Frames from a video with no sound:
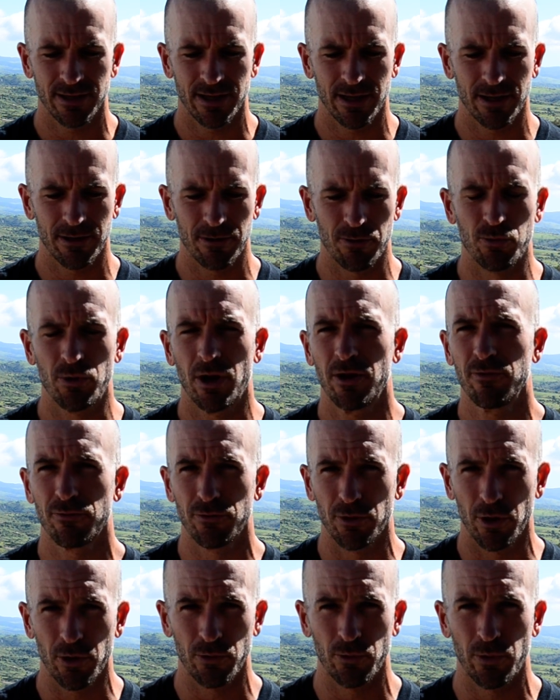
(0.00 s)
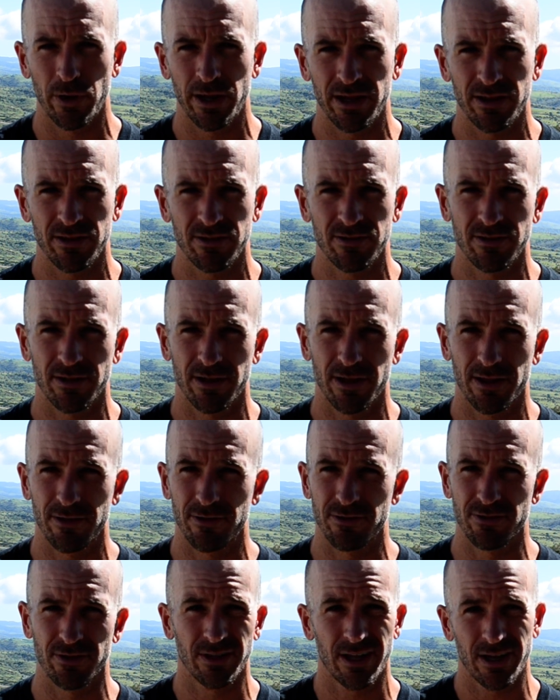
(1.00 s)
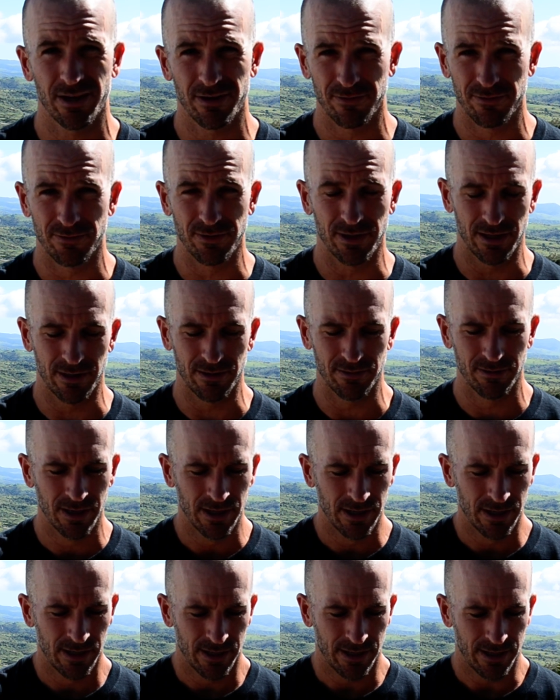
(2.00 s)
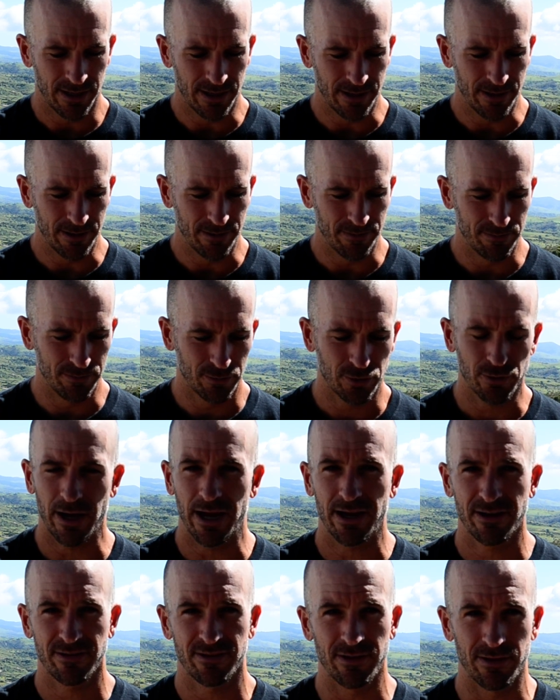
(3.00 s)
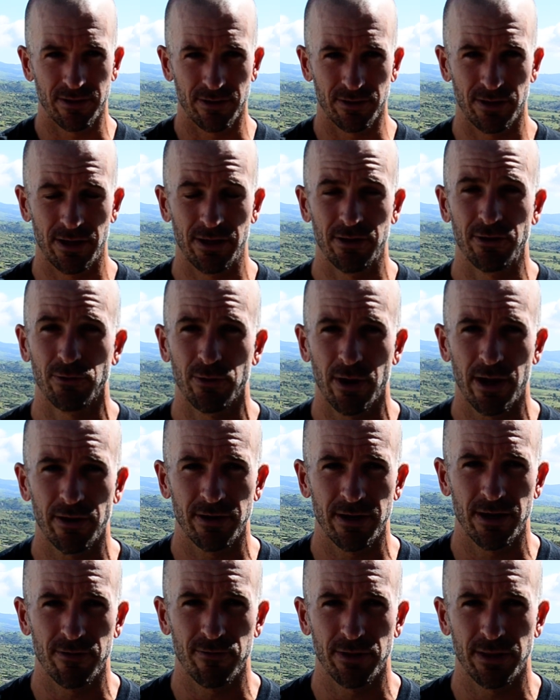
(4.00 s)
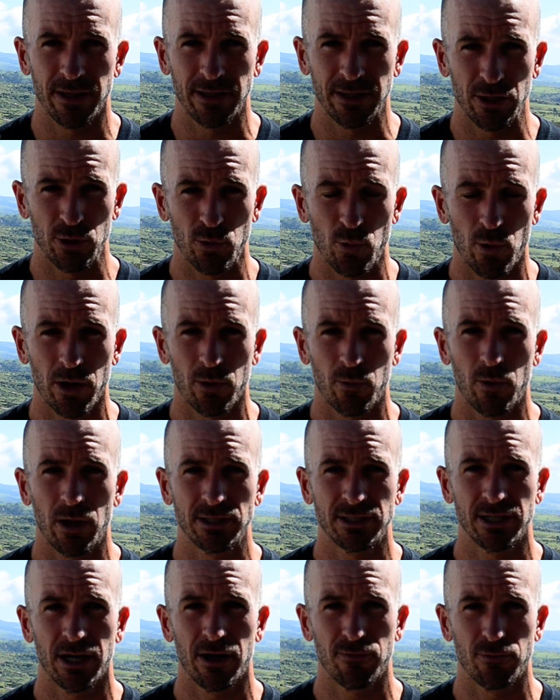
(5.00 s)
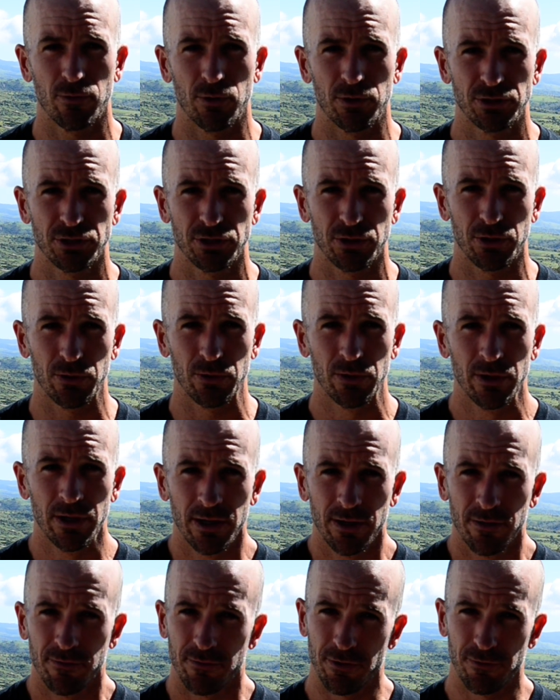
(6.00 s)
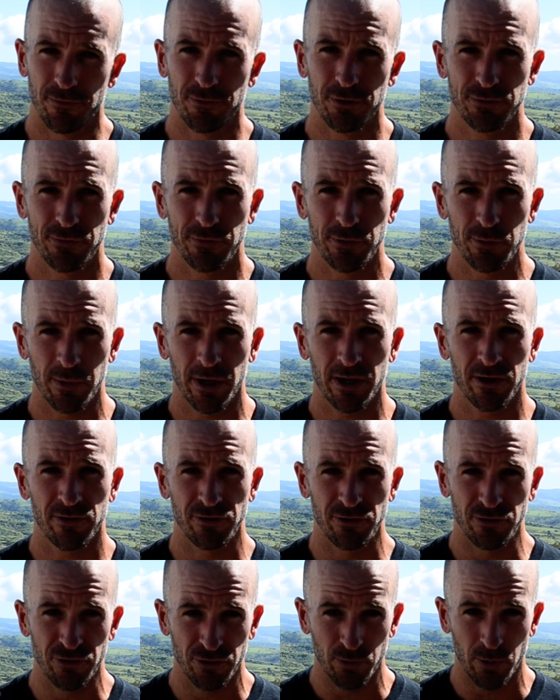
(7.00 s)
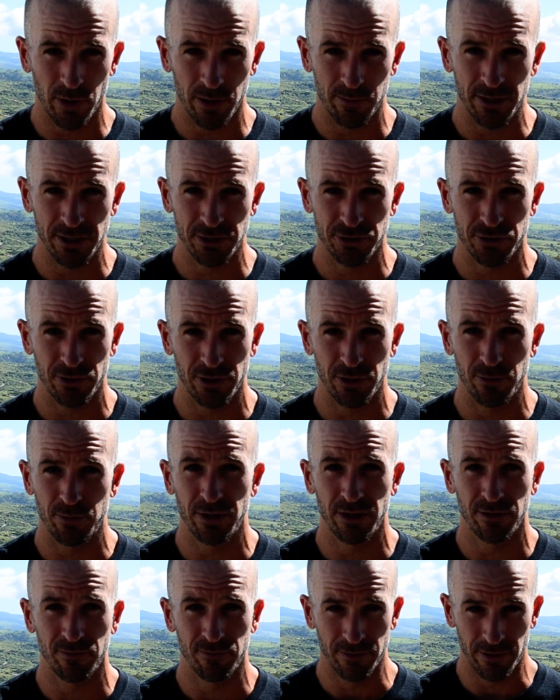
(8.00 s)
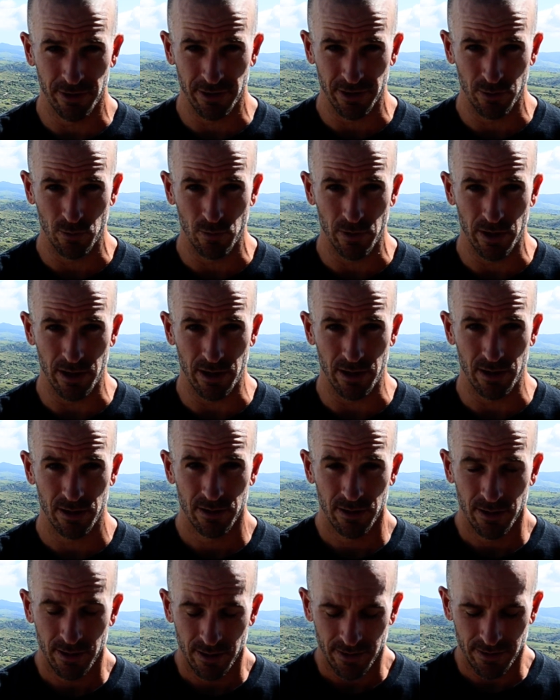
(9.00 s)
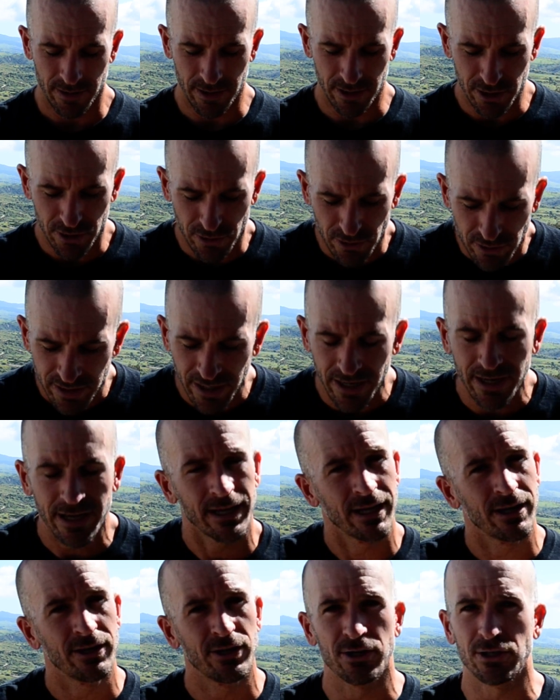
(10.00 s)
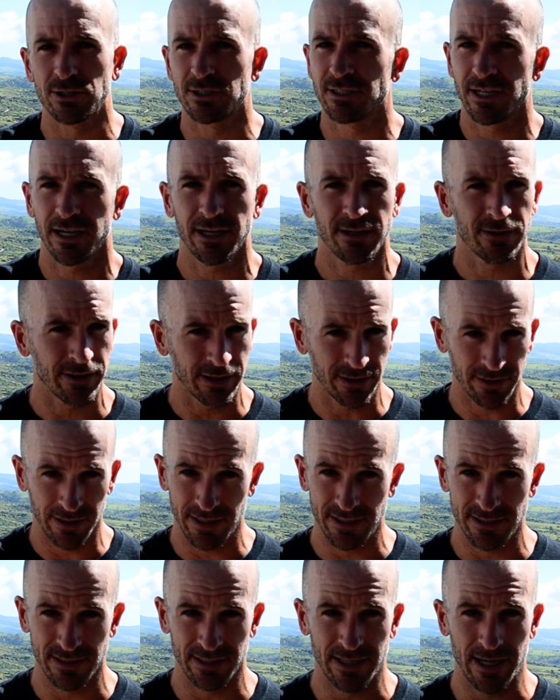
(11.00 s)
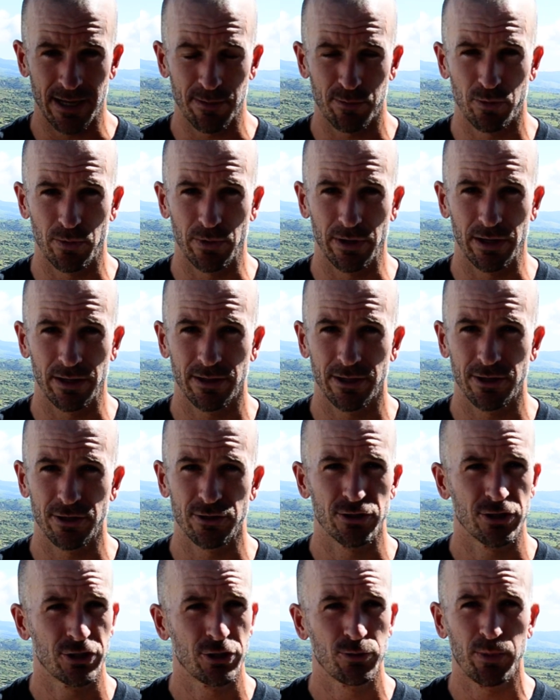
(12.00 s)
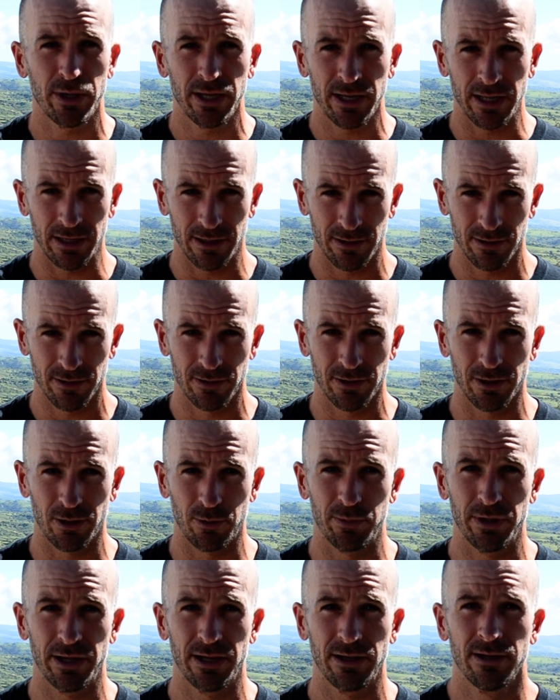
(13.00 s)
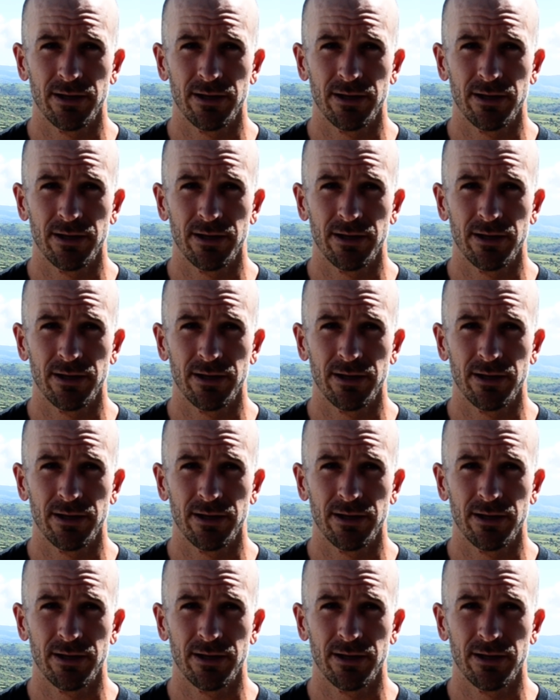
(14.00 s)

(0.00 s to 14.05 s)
rough roadways. There's a lot of cracks in the ground and everything that you want to watch out for. So for the first few miles, you just want to make sure that you're being very aware that you're getting into your cycling legs at that point, that you're just spinning a little bit